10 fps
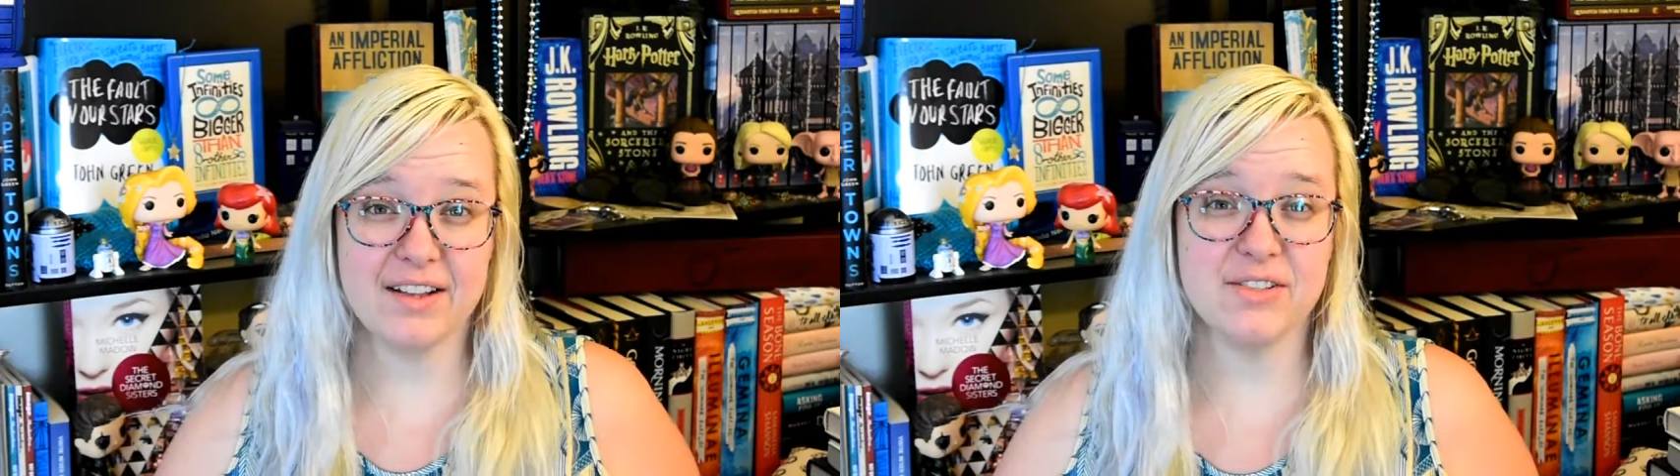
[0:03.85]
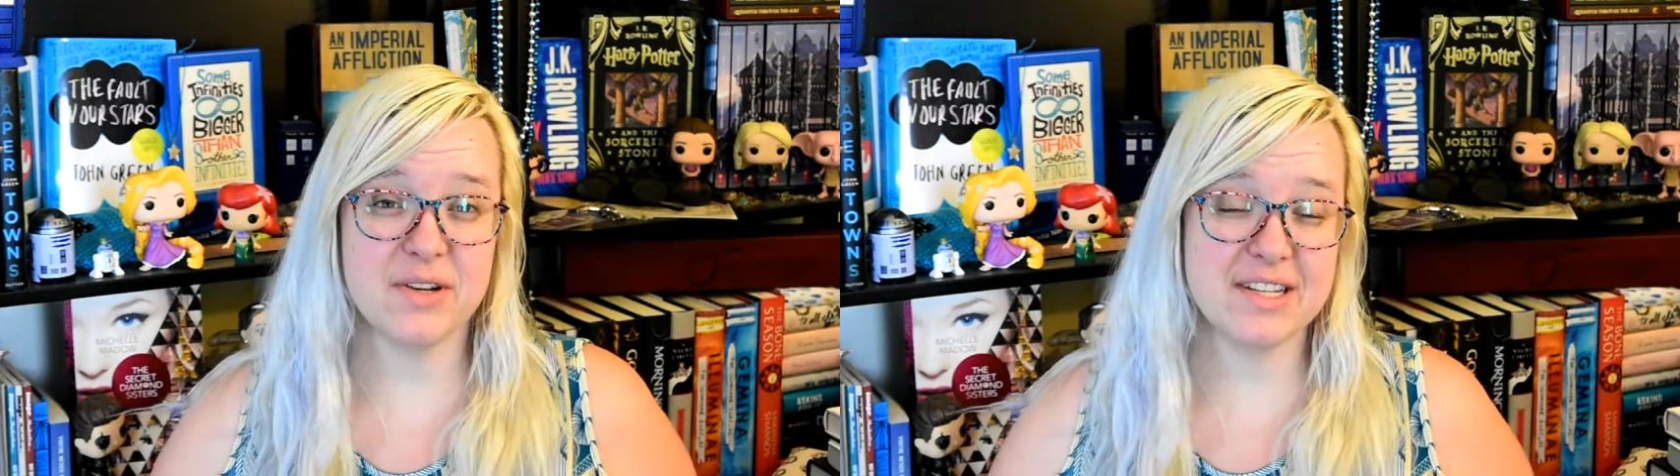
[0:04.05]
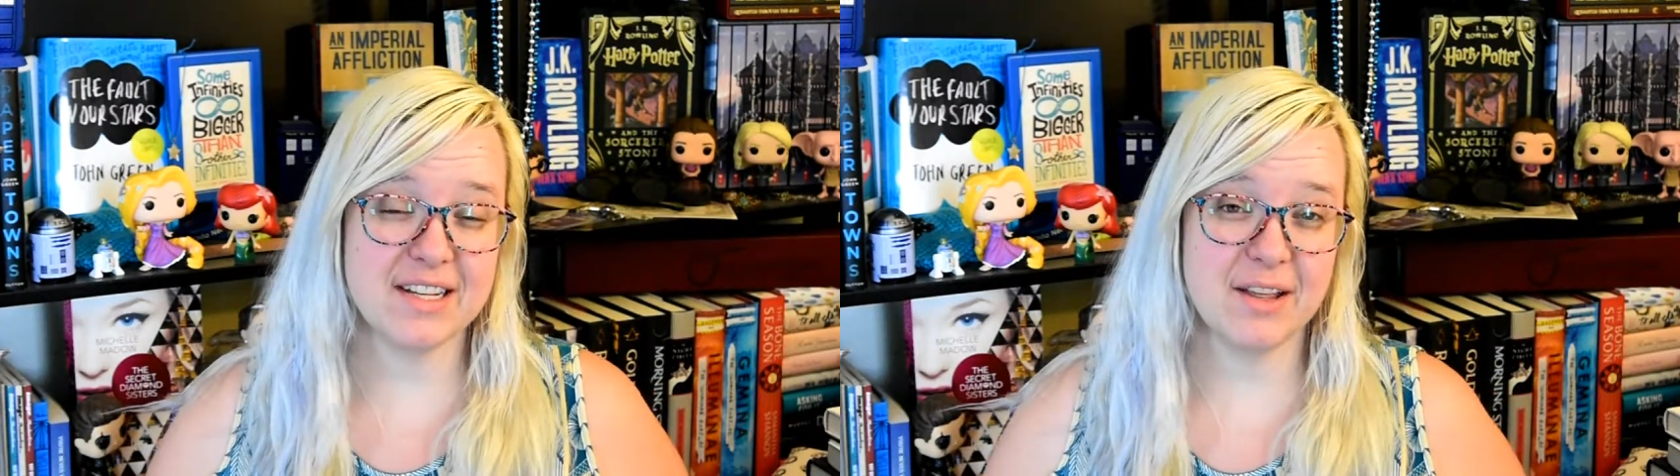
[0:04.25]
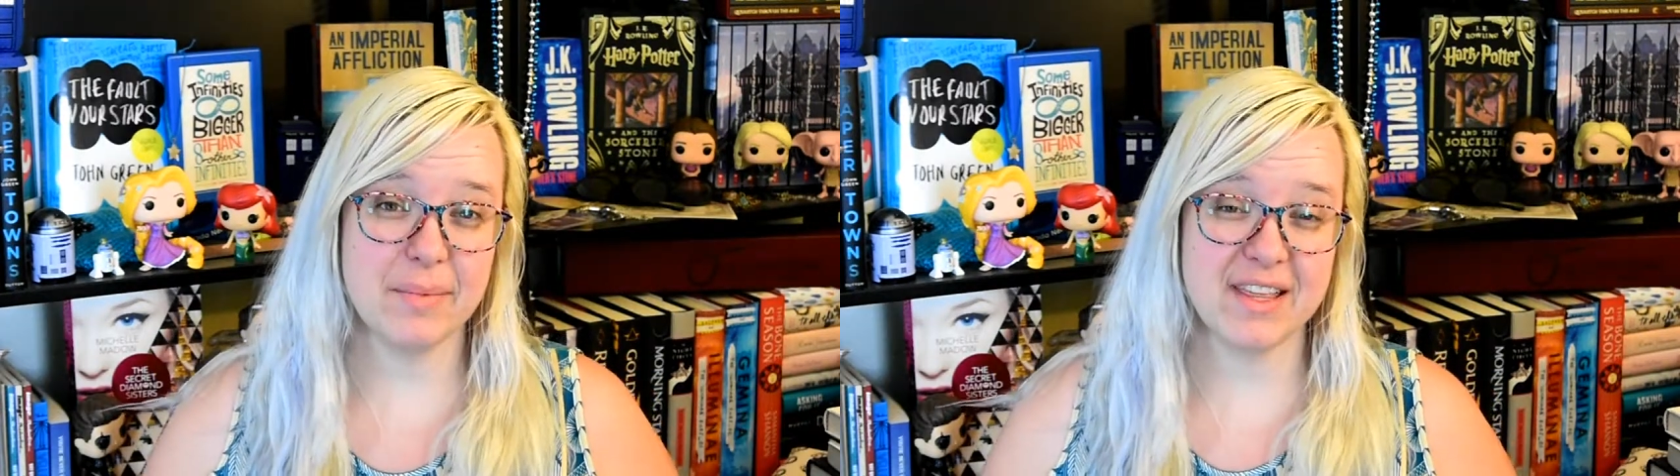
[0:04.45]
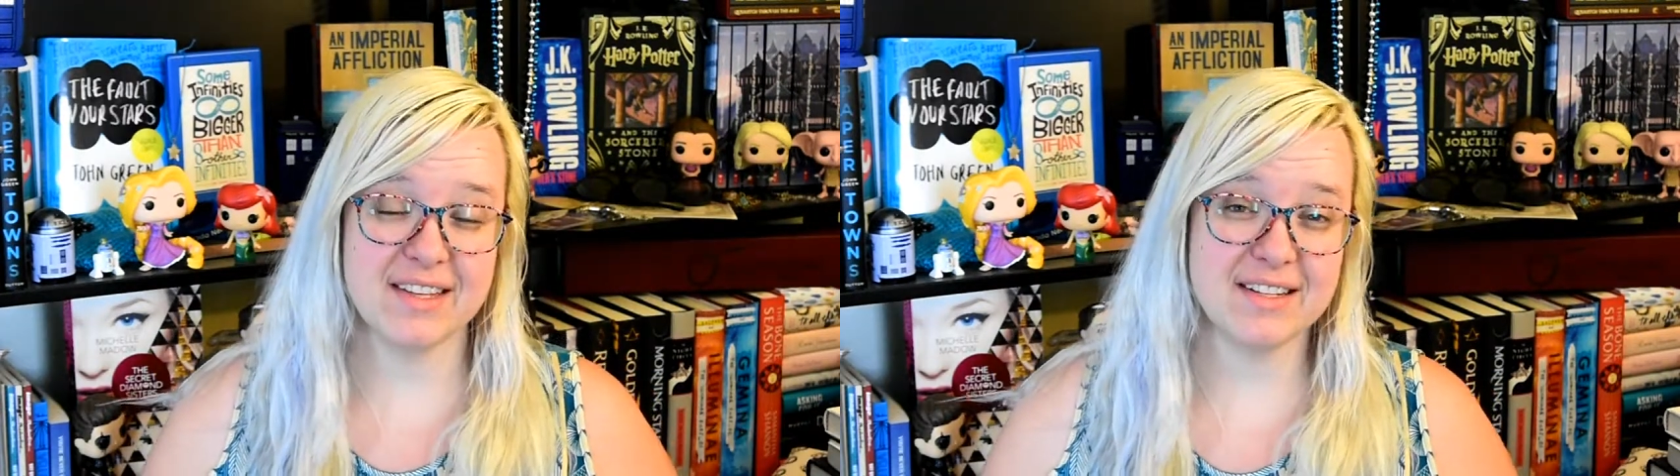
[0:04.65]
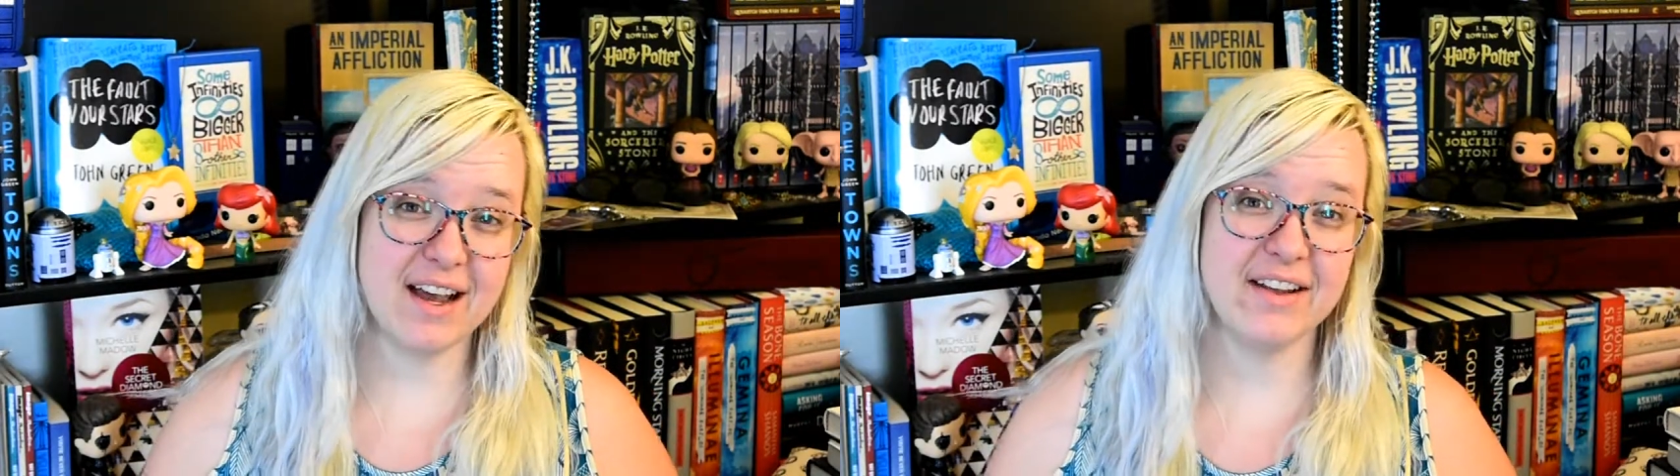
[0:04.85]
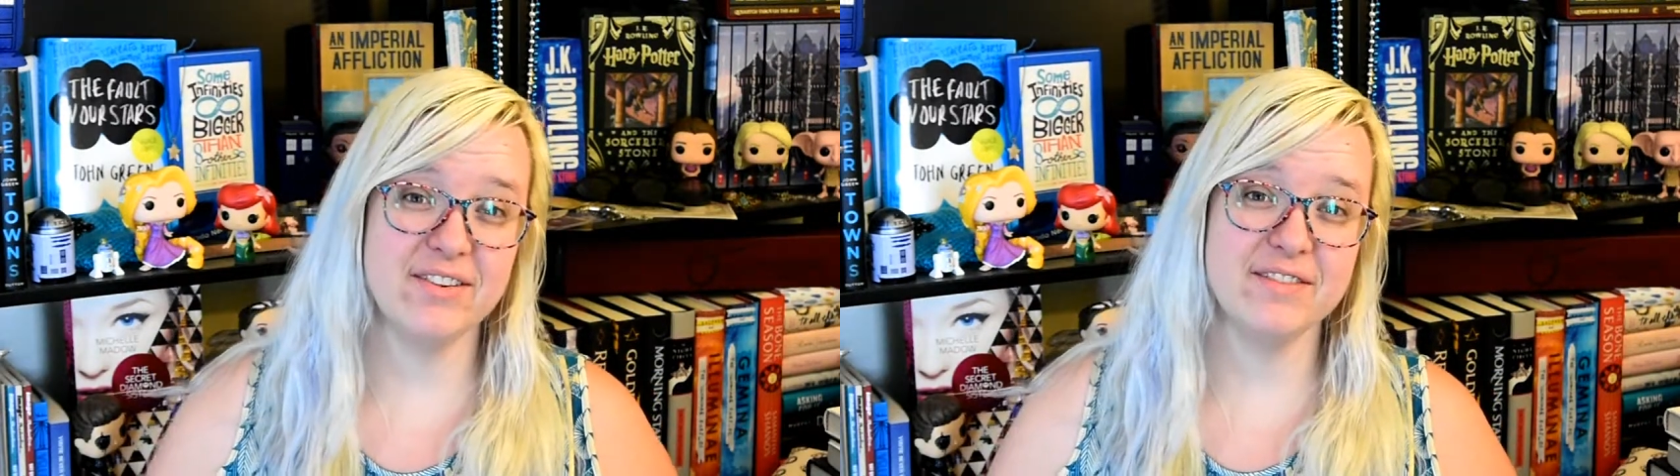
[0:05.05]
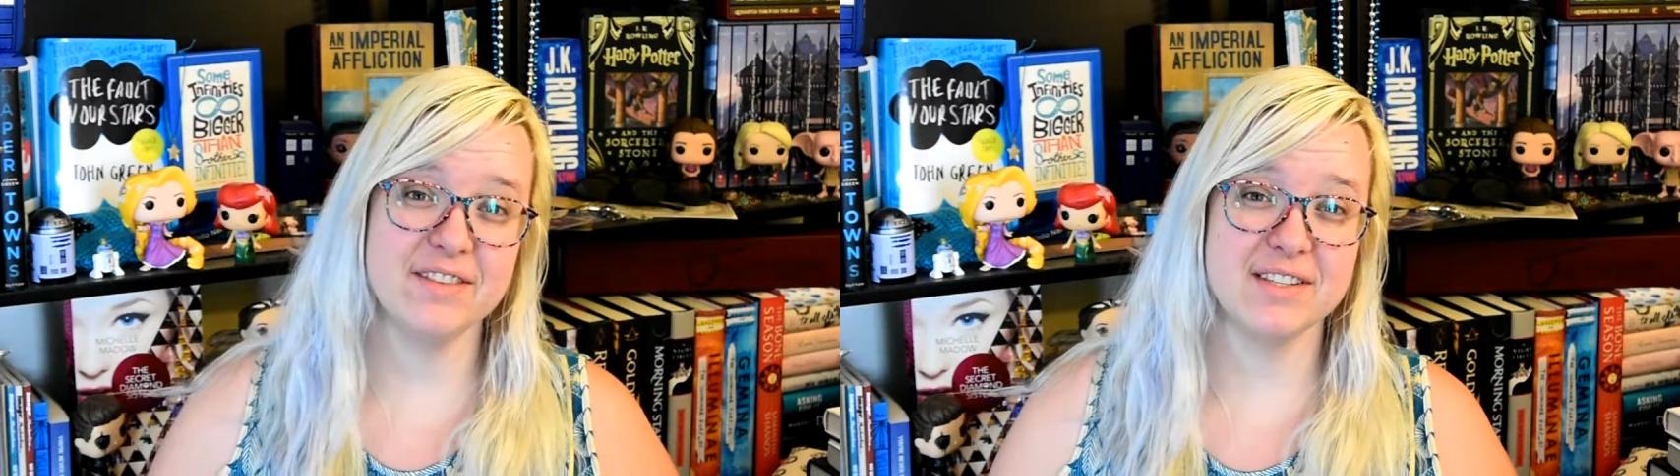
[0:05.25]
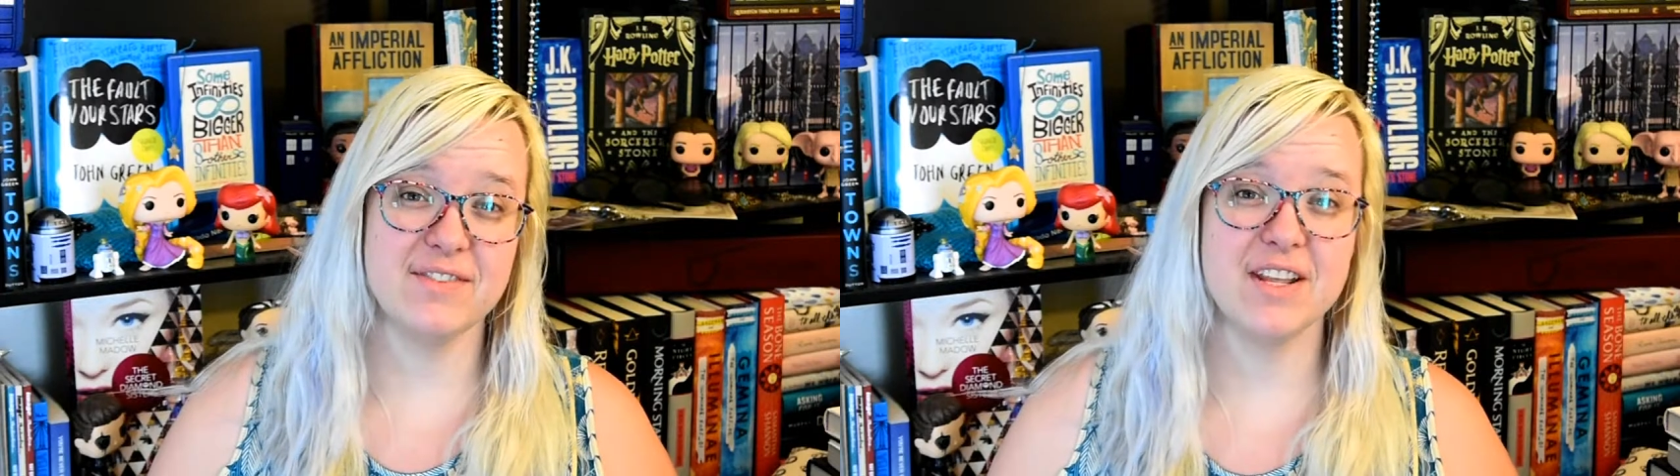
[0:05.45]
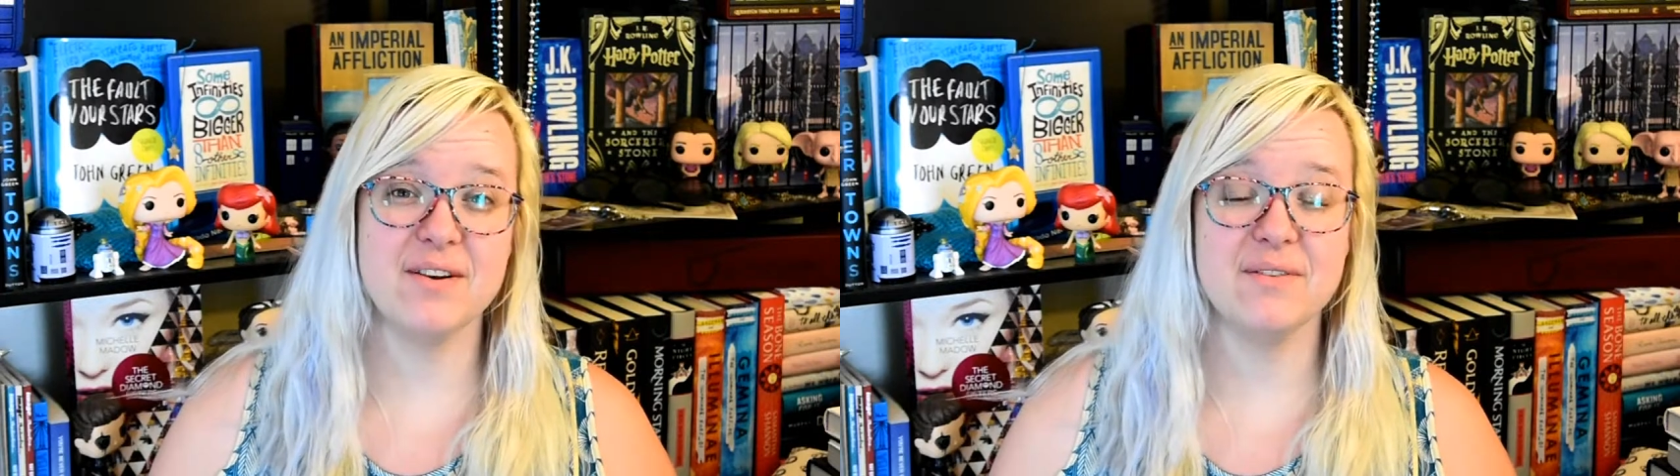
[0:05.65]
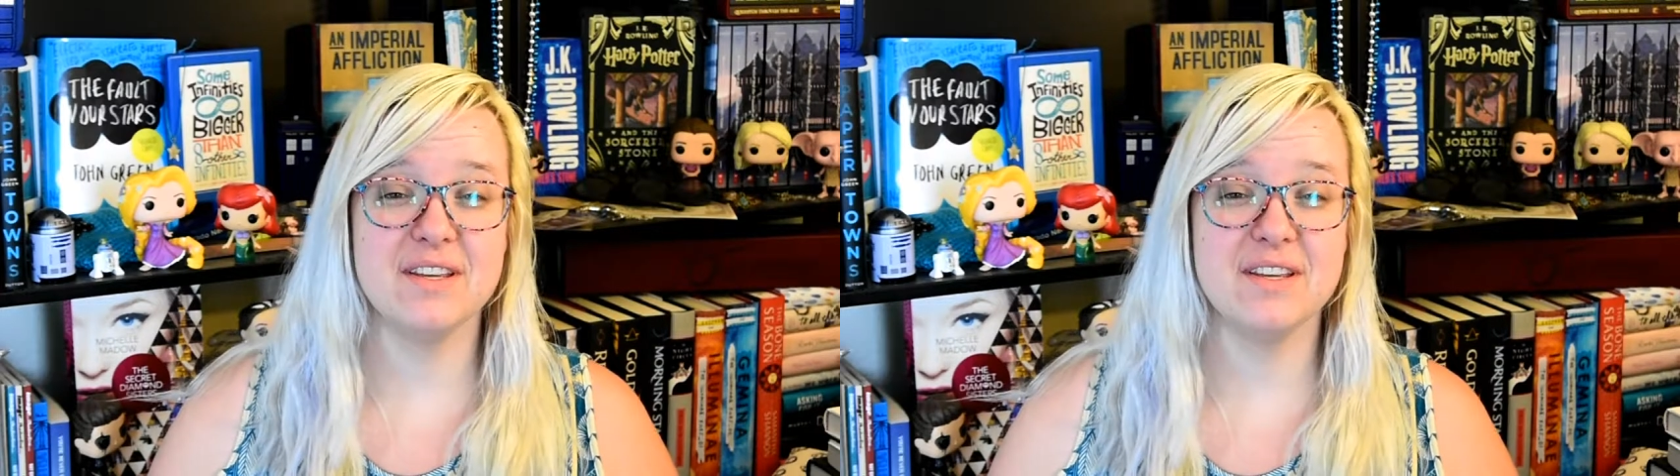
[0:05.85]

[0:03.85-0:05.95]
As you can tell by the title of this video,